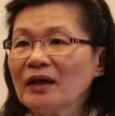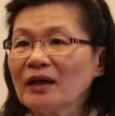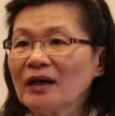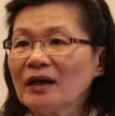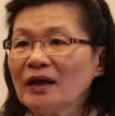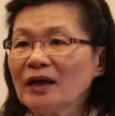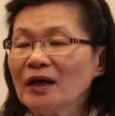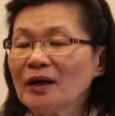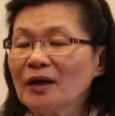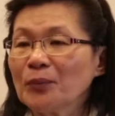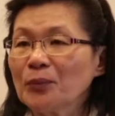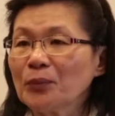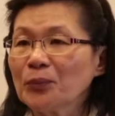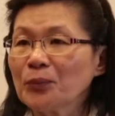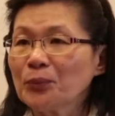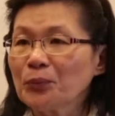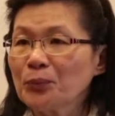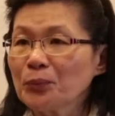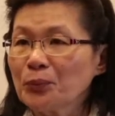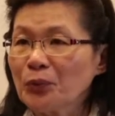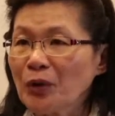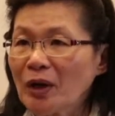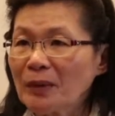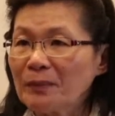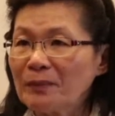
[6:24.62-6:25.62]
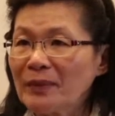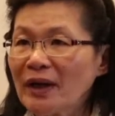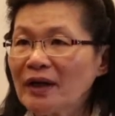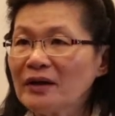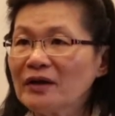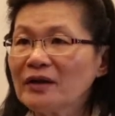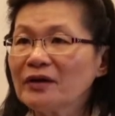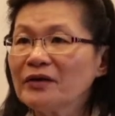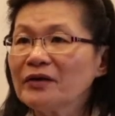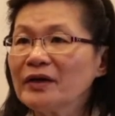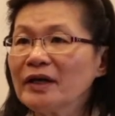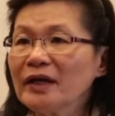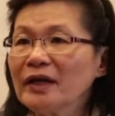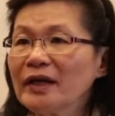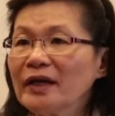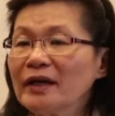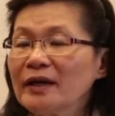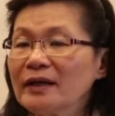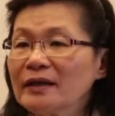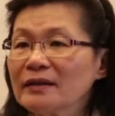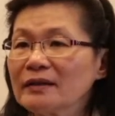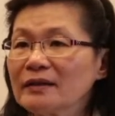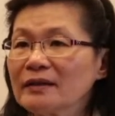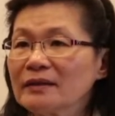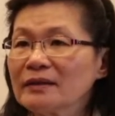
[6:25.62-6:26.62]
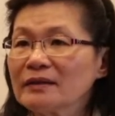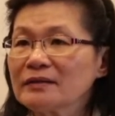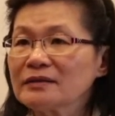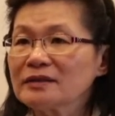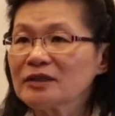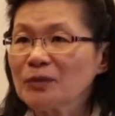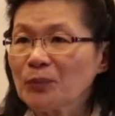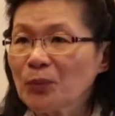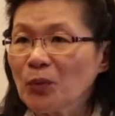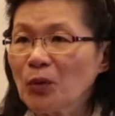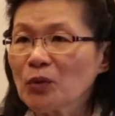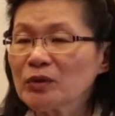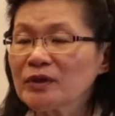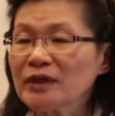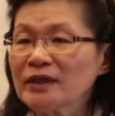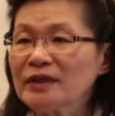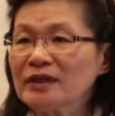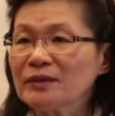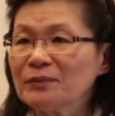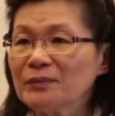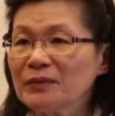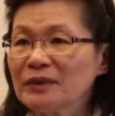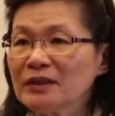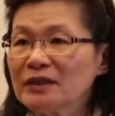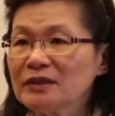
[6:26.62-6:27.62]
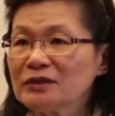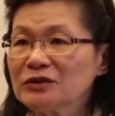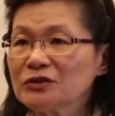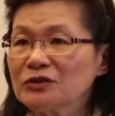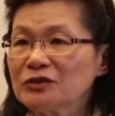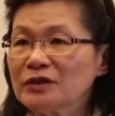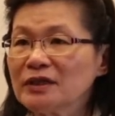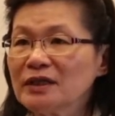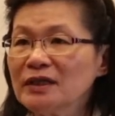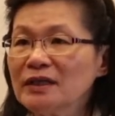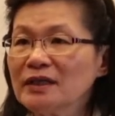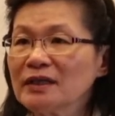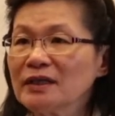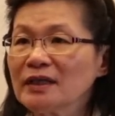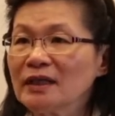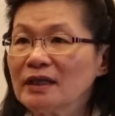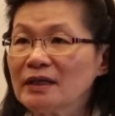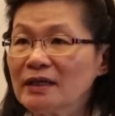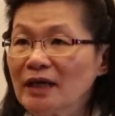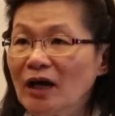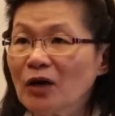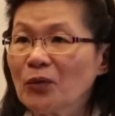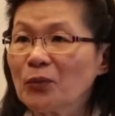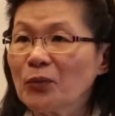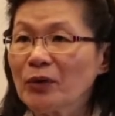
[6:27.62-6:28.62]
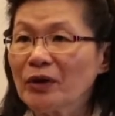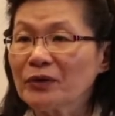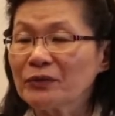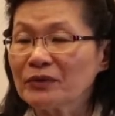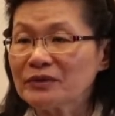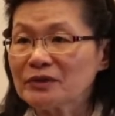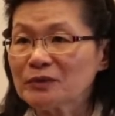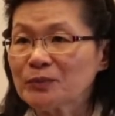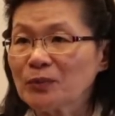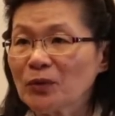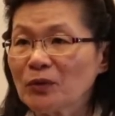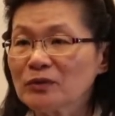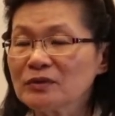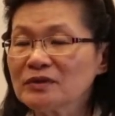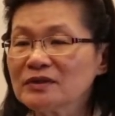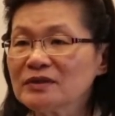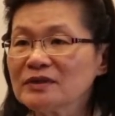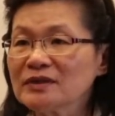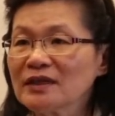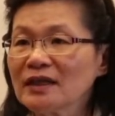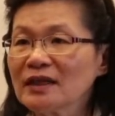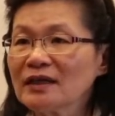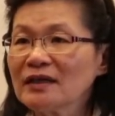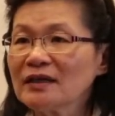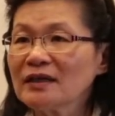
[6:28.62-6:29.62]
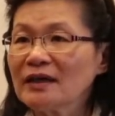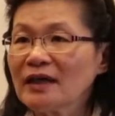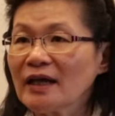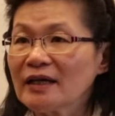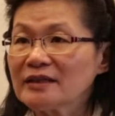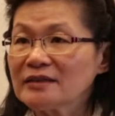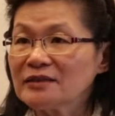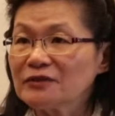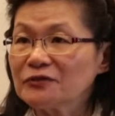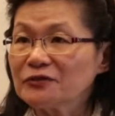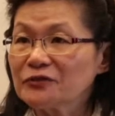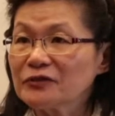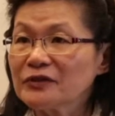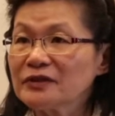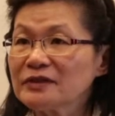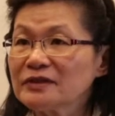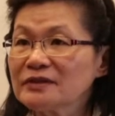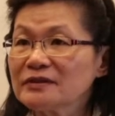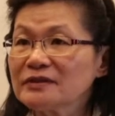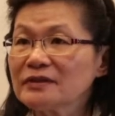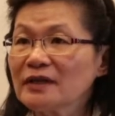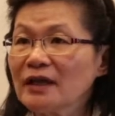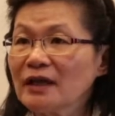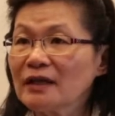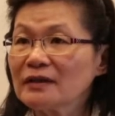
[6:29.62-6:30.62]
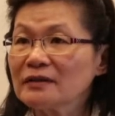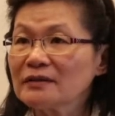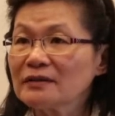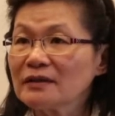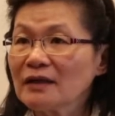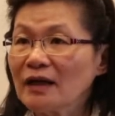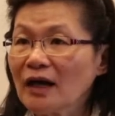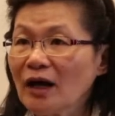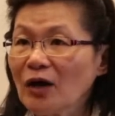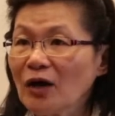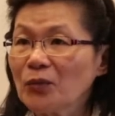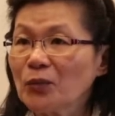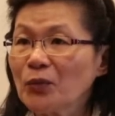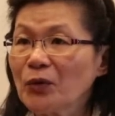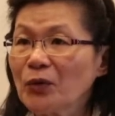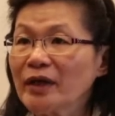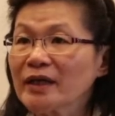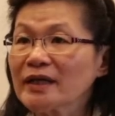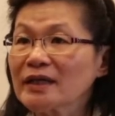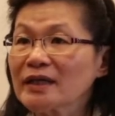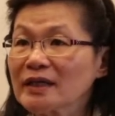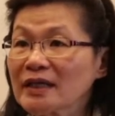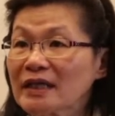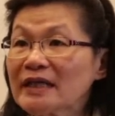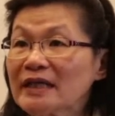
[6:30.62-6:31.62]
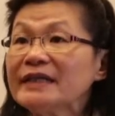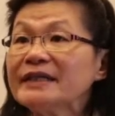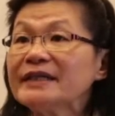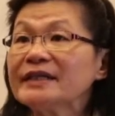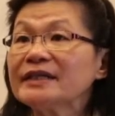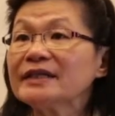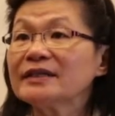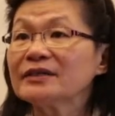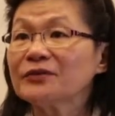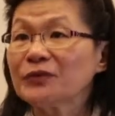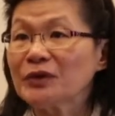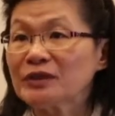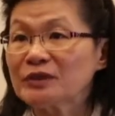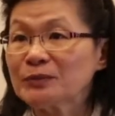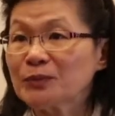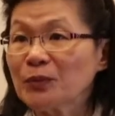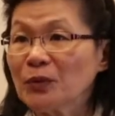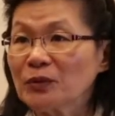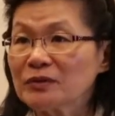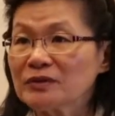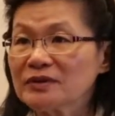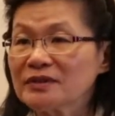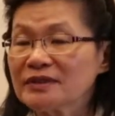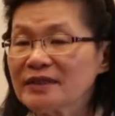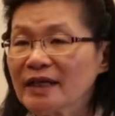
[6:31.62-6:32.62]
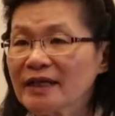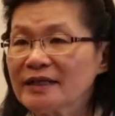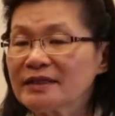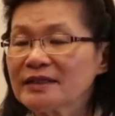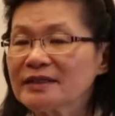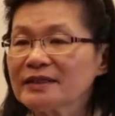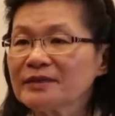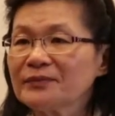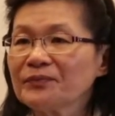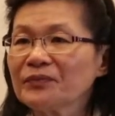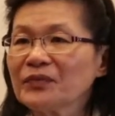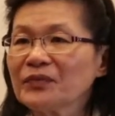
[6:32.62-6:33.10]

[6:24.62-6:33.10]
uh, primarily supporting the ministry in outbreak response as a first outbreak clinical response site.